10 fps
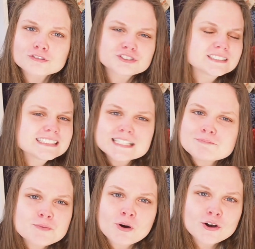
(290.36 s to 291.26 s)
just
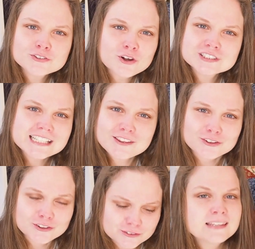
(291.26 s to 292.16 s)
skip the pause
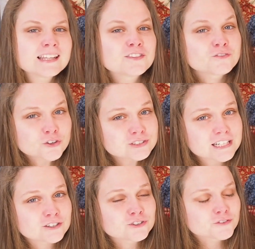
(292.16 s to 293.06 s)
altogether and let the first
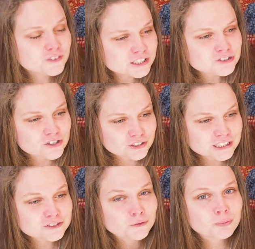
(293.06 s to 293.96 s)
character finish their
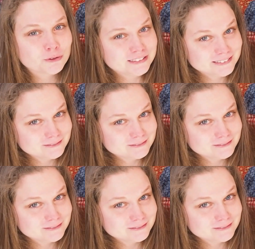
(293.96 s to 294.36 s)
initial point.